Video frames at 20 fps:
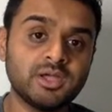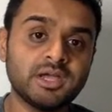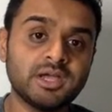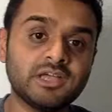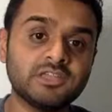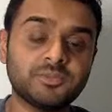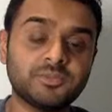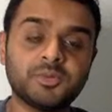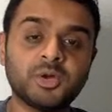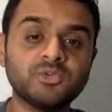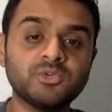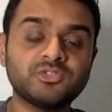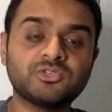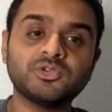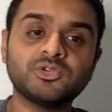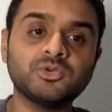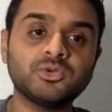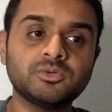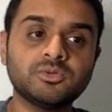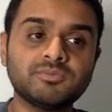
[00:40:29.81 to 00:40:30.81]
as opposed
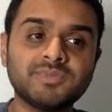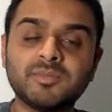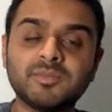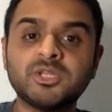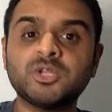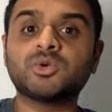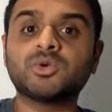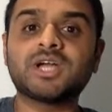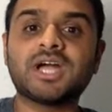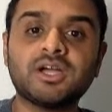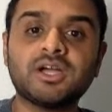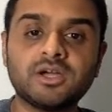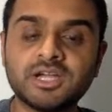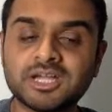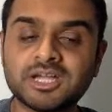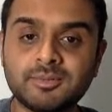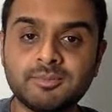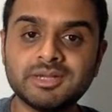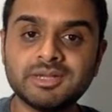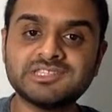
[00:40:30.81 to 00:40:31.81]
to maybe look at a
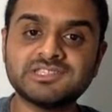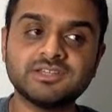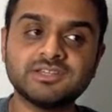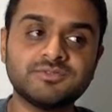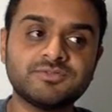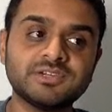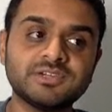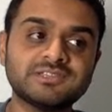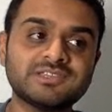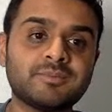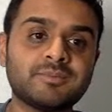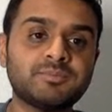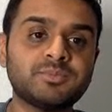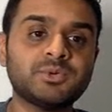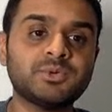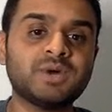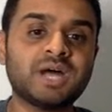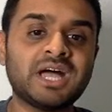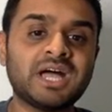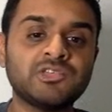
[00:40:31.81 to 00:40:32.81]
competitor, for
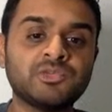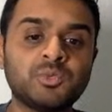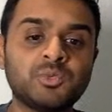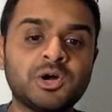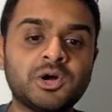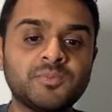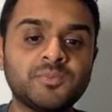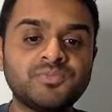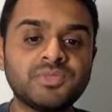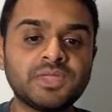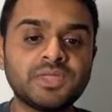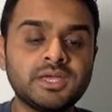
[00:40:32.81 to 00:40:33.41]
example, as well.